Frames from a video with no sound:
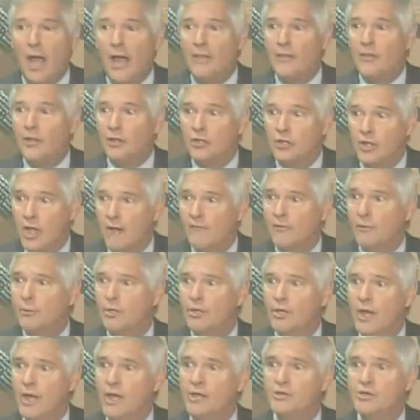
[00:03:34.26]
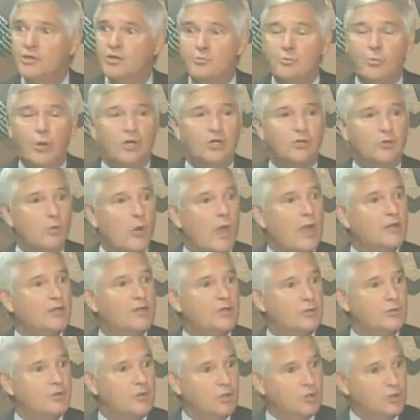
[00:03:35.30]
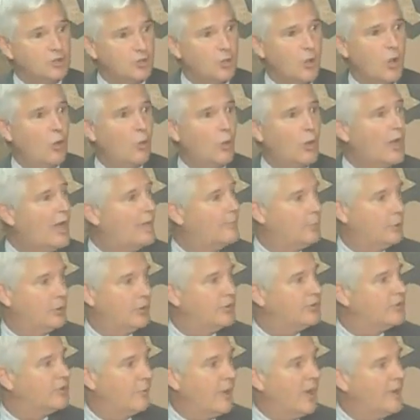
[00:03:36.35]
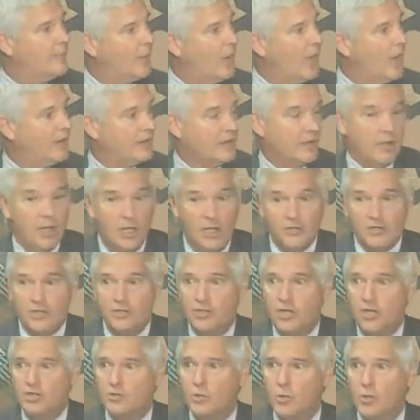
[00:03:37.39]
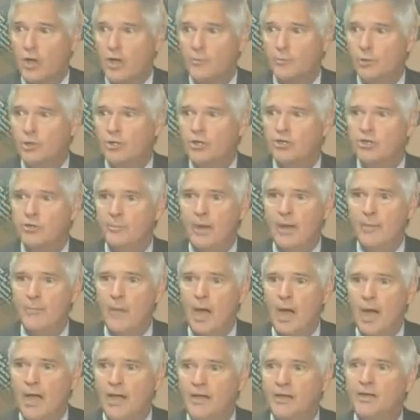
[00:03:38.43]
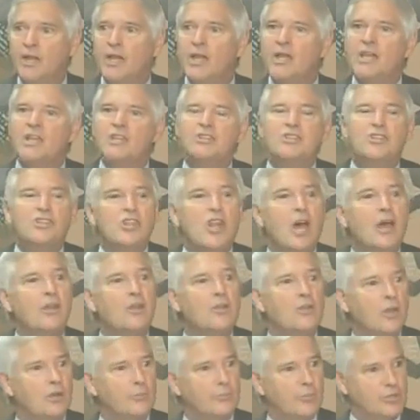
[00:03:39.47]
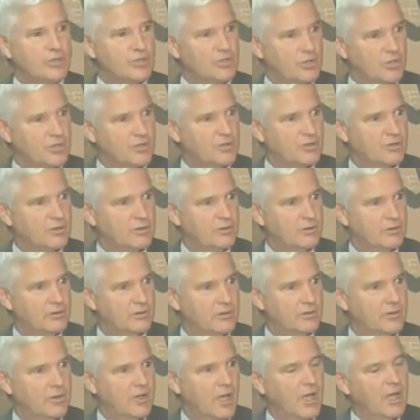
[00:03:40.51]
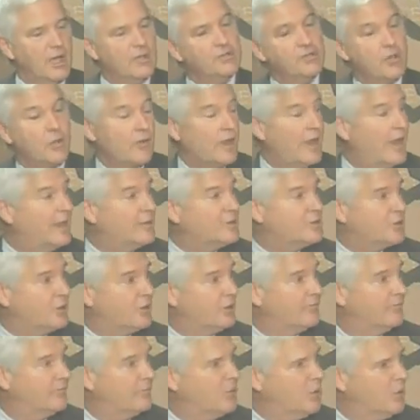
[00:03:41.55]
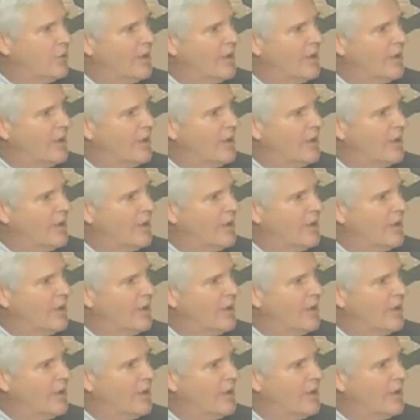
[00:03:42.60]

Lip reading: the government has as much right to control what I put into my body as it does what I put into my mind. It's none of their business. So the answer, you